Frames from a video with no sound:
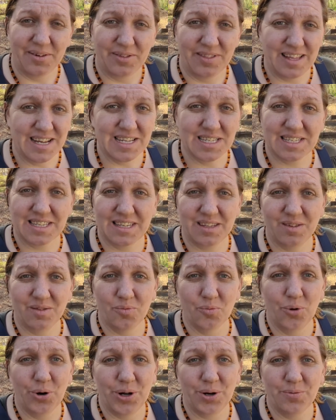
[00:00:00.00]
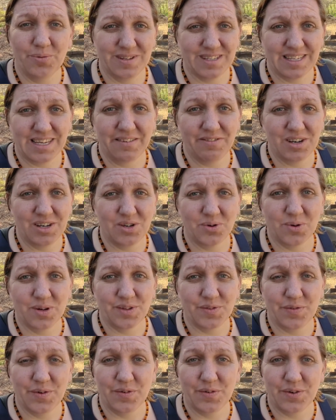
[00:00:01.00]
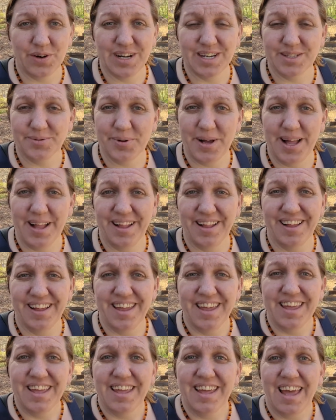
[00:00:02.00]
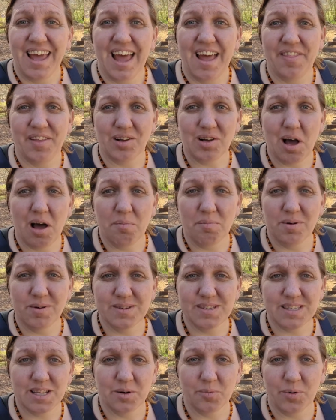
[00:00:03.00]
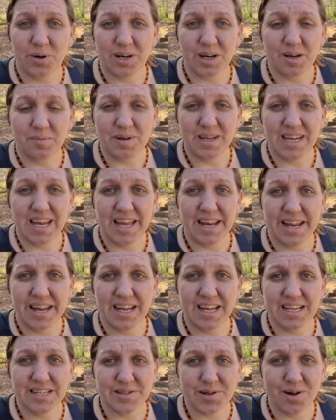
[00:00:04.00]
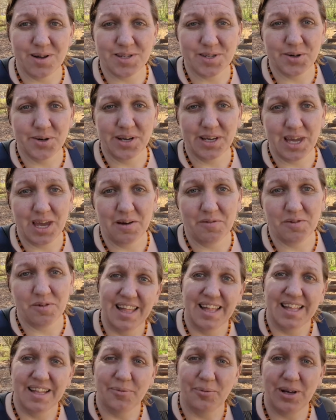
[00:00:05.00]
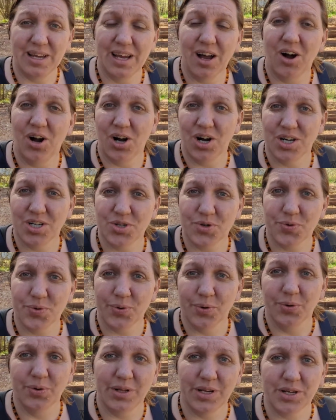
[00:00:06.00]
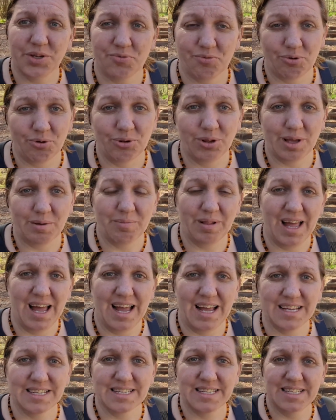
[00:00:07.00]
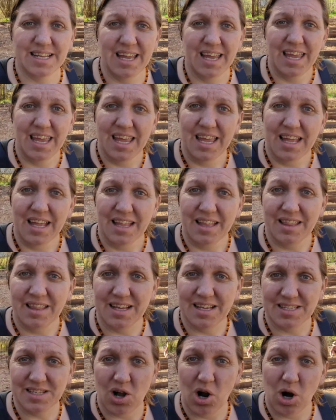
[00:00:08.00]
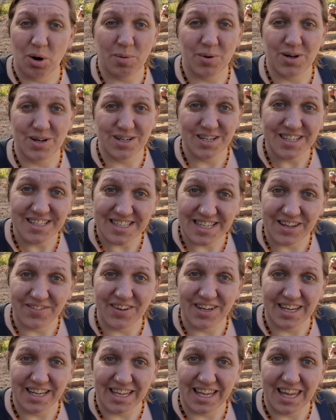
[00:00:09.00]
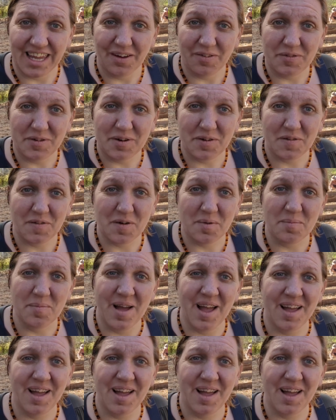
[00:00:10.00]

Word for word: this wood was gifted to us for free as well. And the compost that we're going to be getting is also a gift. We are truly, truly blessed. This arbor is even a gift from